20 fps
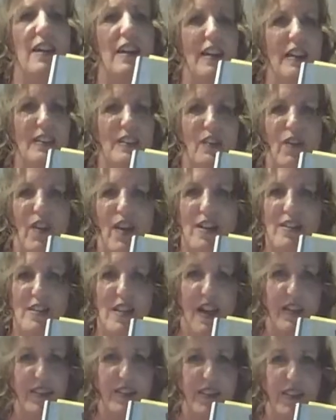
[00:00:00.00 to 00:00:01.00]
He is
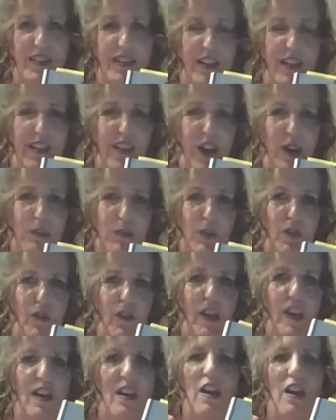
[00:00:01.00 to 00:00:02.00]
fantastic in that
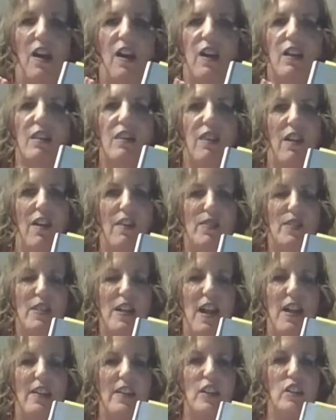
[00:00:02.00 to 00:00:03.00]
movie. Love
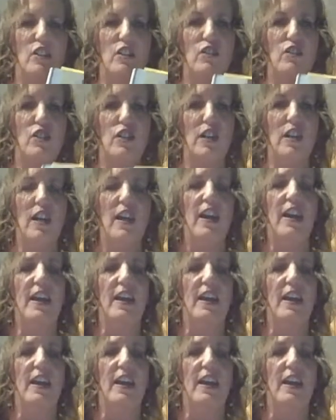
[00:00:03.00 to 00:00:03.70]
Stanley Tucci.